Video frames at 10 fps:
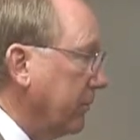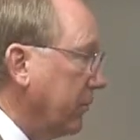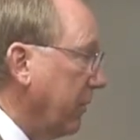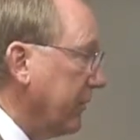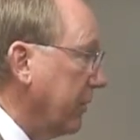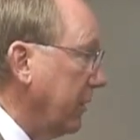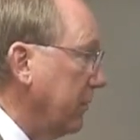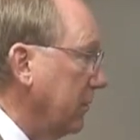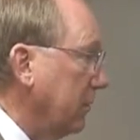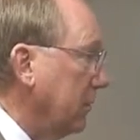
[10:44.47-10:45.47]
It's
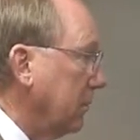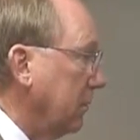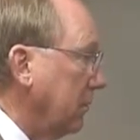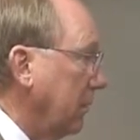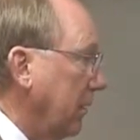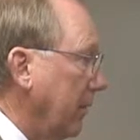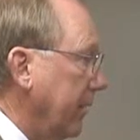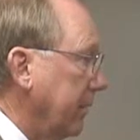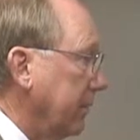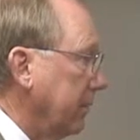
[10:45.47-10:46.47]
residential. I
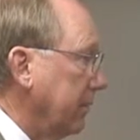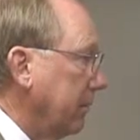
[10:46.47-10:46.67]
mean,